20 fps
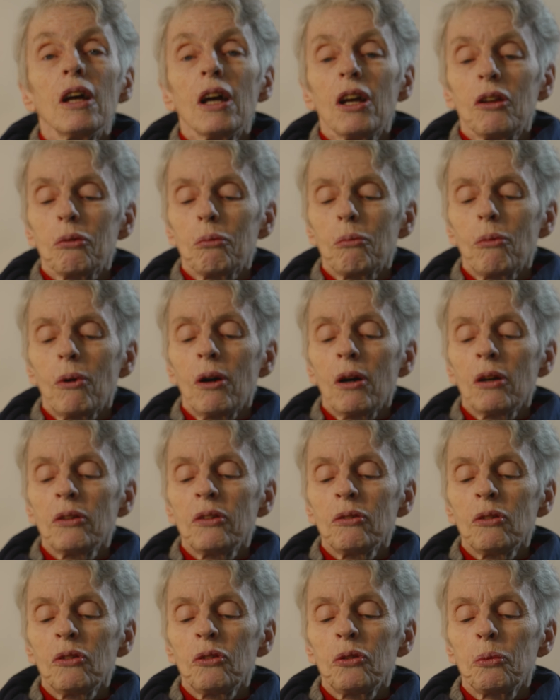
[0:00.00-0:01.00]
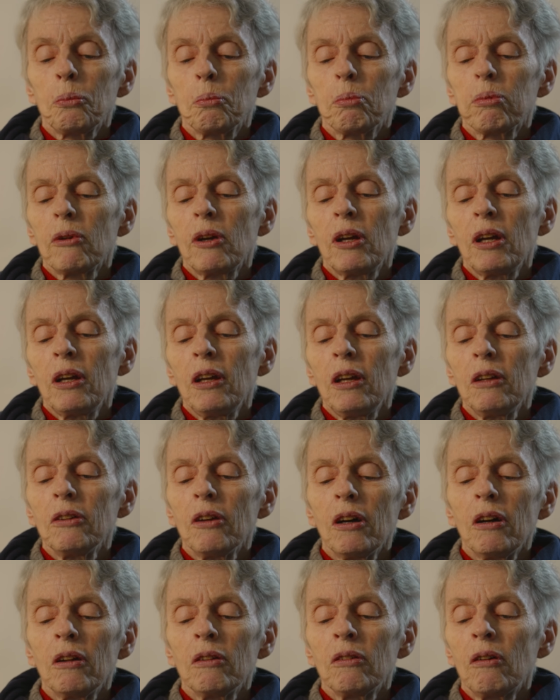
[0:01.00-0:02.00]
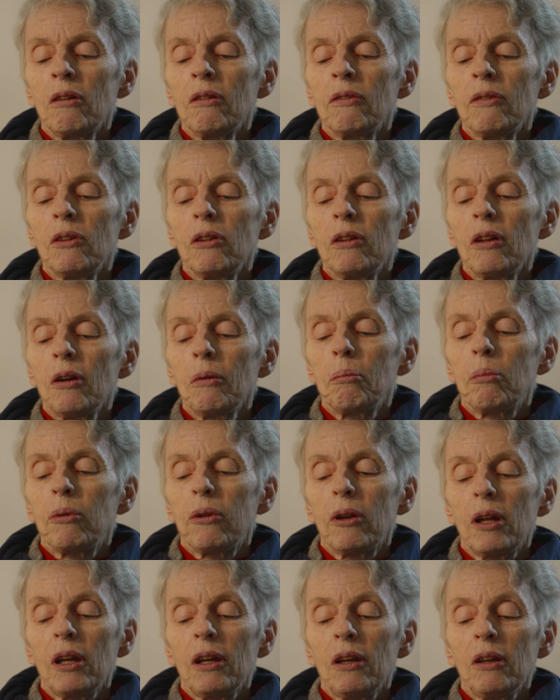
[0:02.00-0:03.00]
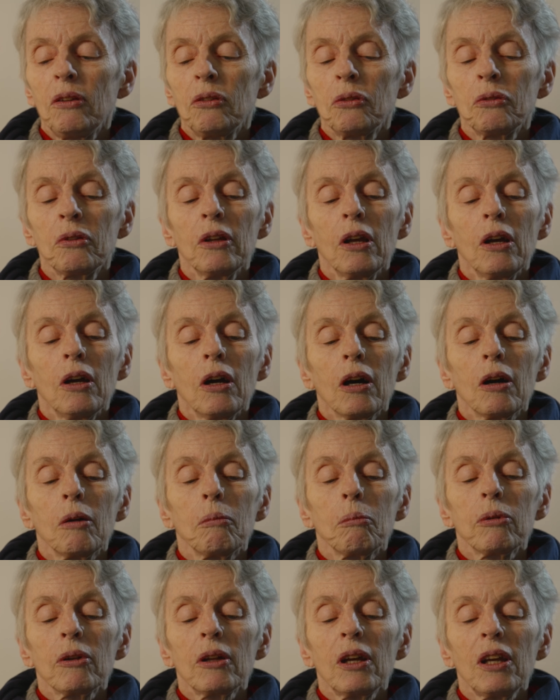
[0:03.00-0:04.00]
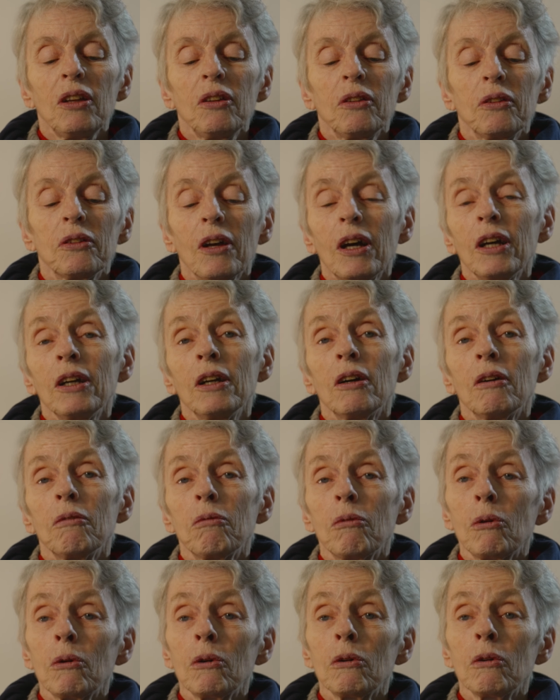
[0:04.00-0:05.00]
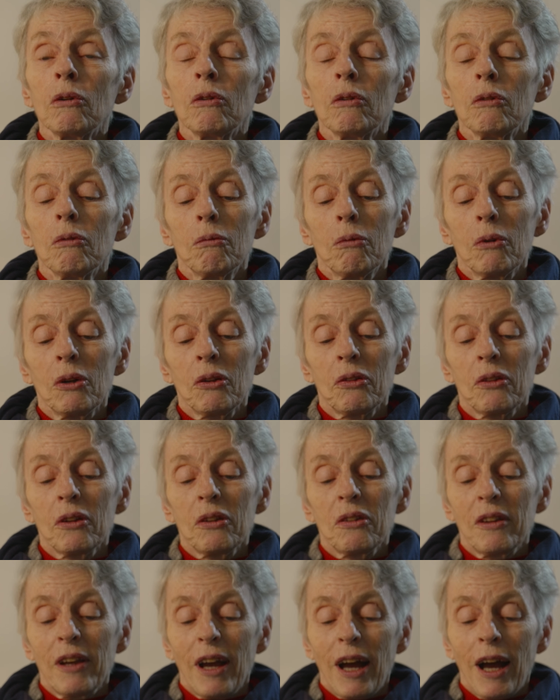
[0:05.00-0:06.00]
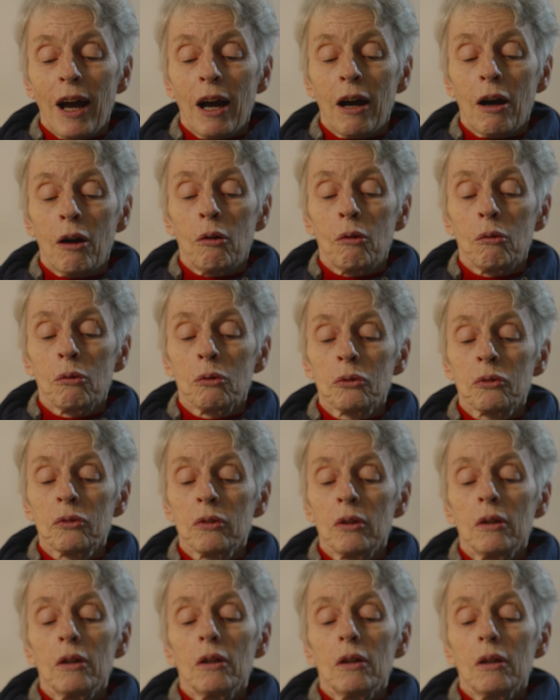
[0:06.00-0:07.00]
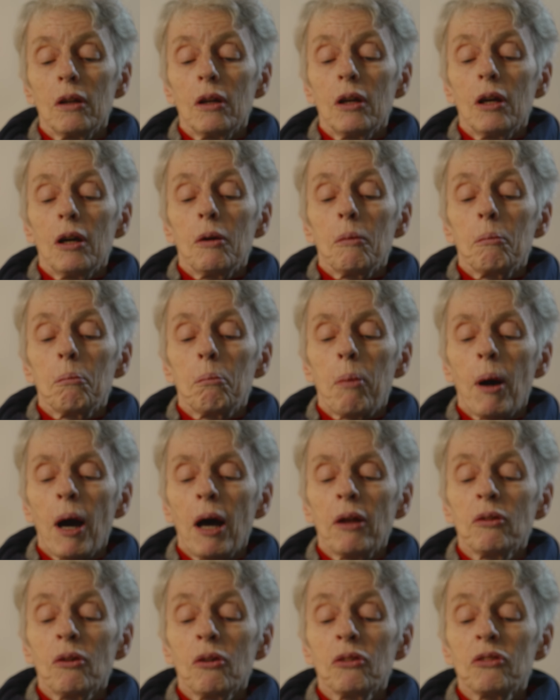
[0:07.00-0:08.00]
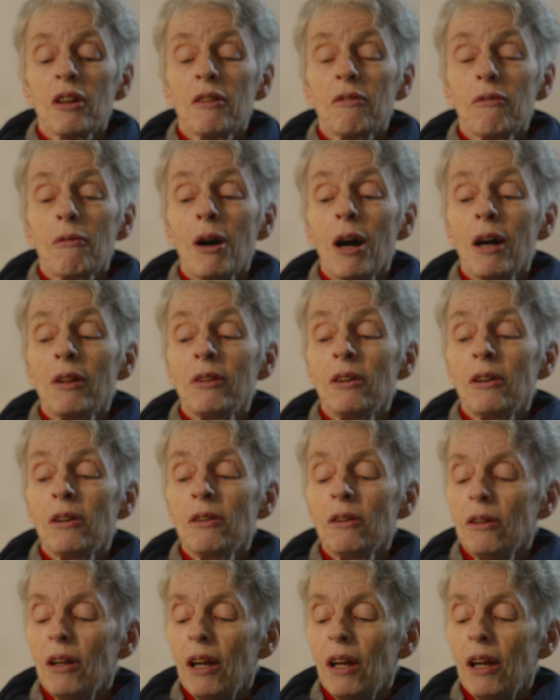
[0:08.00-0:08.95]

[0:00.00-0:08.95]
as water sprayed all over the place and played tug-of-war with the towels. puddles of water